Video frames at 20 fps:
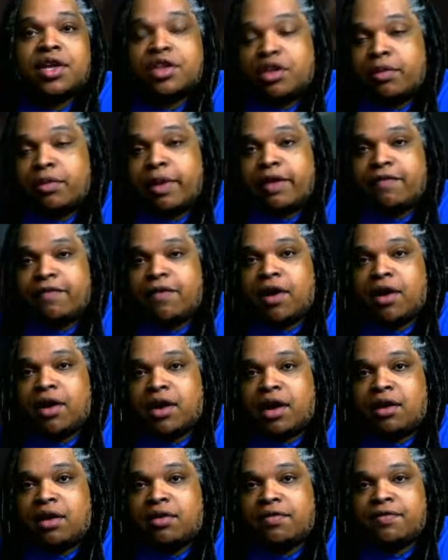you may
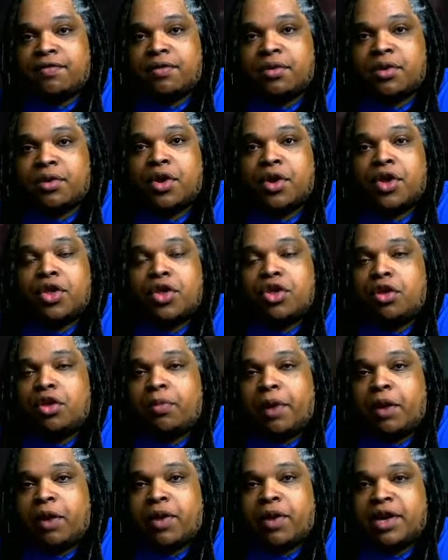fall off, or
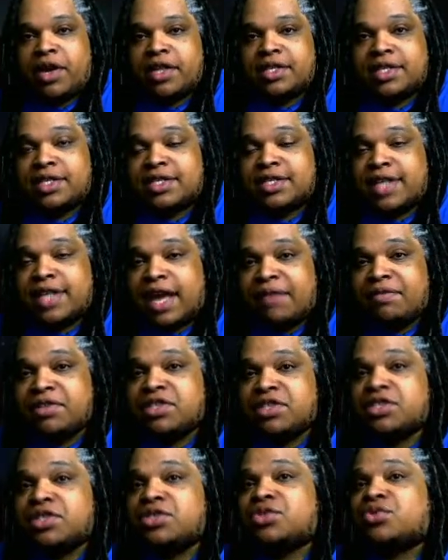you may run into
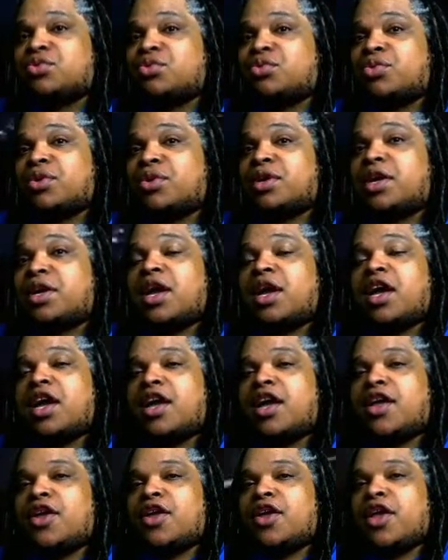savages, or
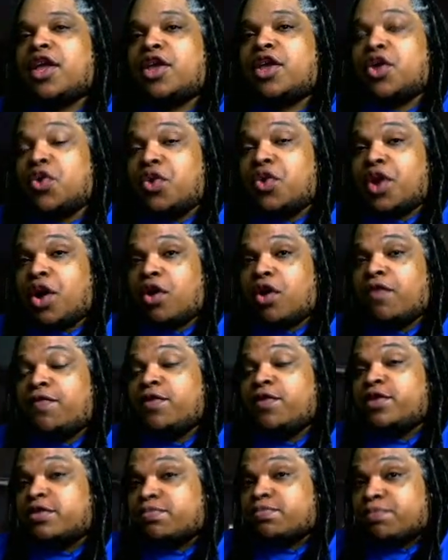
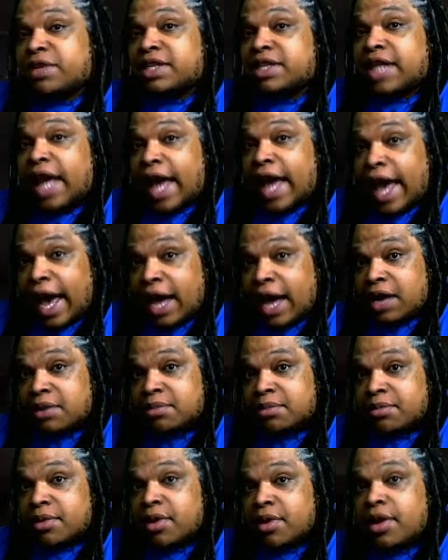if you split the
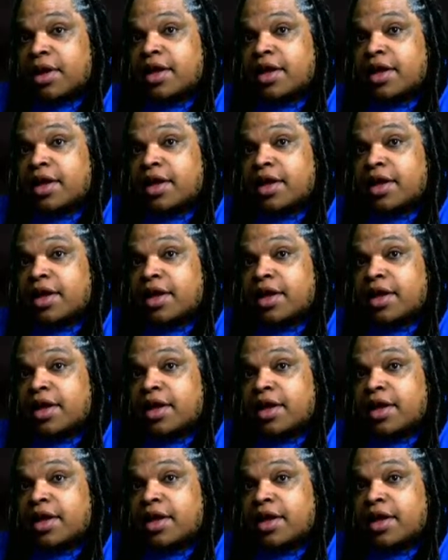atom,